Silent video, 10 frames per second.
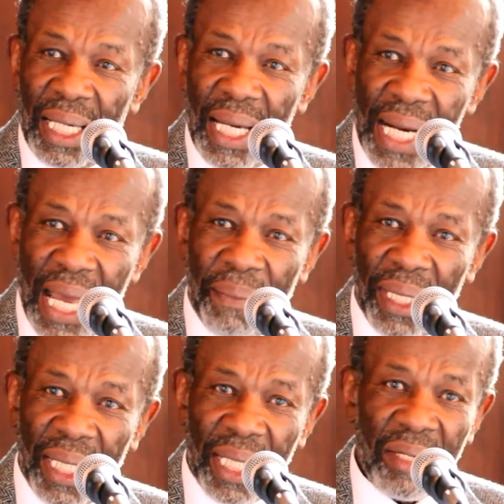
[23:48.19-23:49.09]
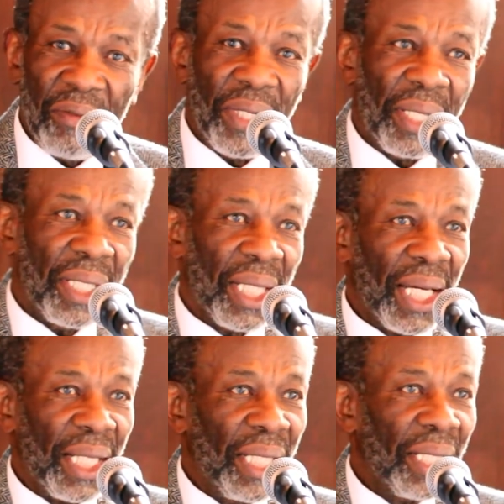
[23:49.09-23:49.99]
And I believe that they're
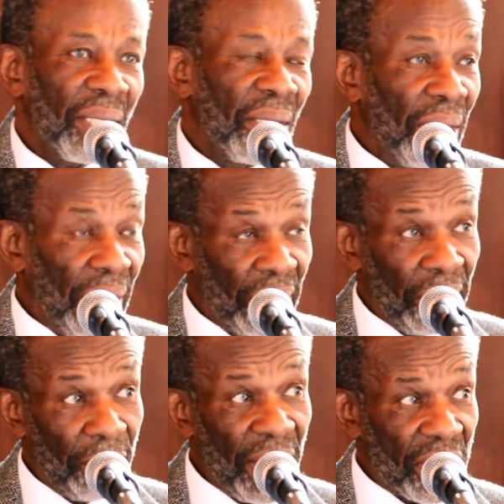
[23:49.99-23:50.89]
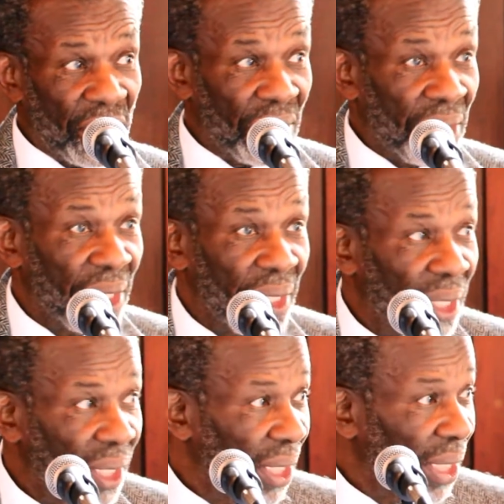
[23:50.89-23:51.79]
getting the best
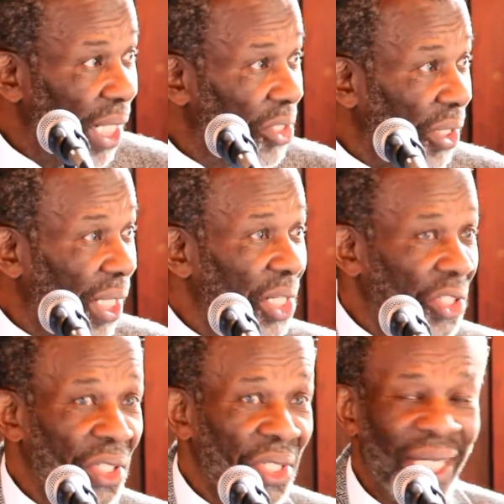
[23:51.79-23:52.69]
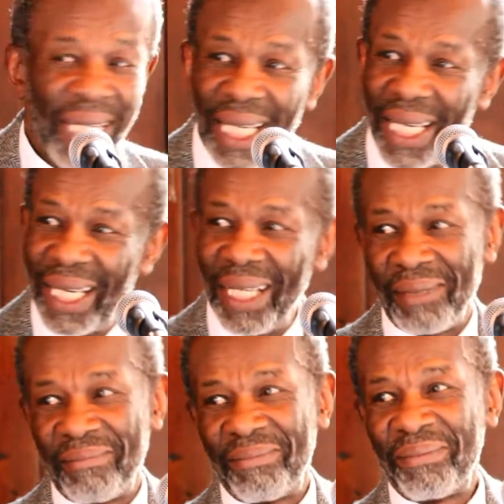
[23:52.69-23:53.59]
in education here.
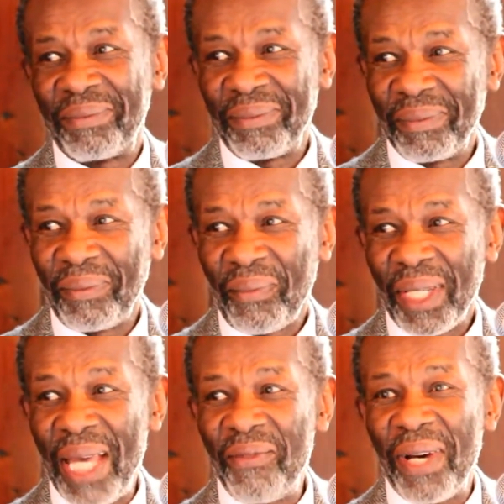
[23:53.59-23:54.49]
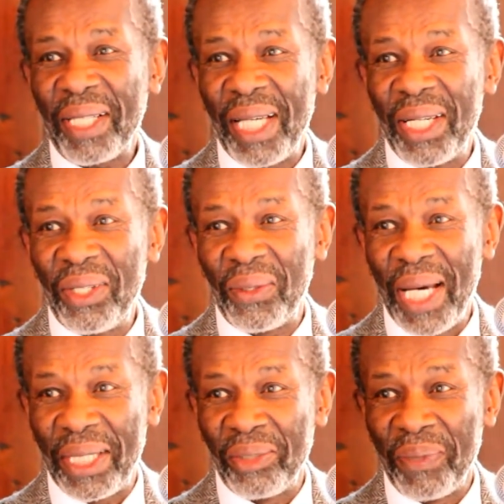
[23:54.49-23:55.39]
In fact, I know
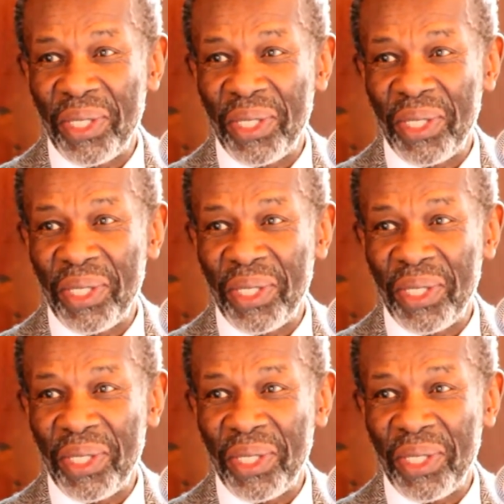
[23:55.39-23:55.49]
that.